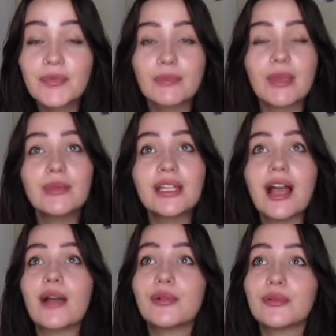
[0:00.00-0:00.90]
Maybe
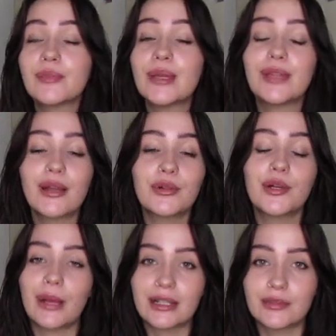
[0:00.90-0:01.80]
I will go
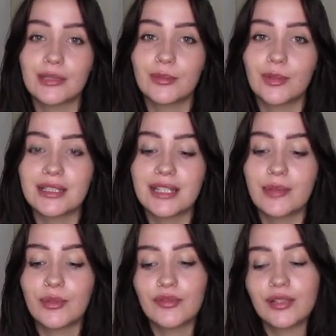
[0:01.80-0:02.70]
back to it one day,
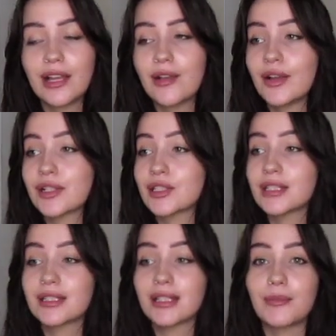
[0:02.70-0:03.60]
but for now I just
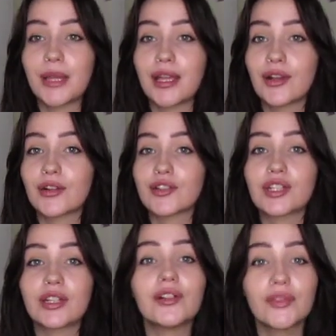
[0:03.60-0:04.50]
need to let my hair
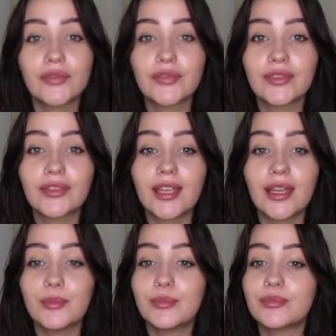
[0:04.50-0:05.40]
chill
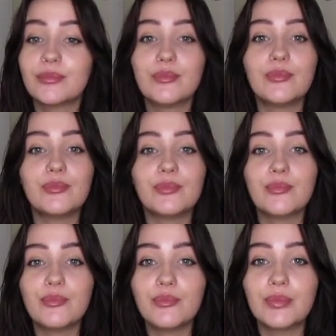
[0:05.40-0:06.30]
and
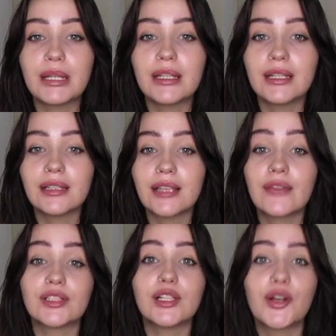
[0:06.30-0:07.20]
be
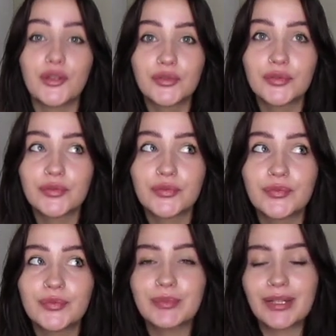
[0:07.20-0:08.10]
left alone.
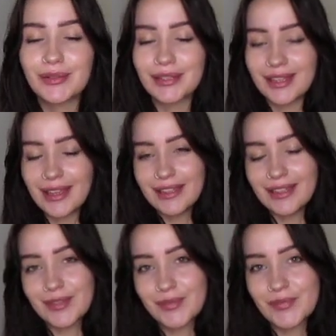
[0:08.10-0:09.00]
But I really like
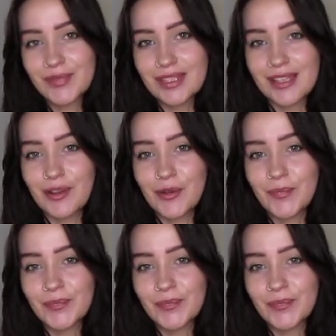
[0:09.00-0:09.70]
it, so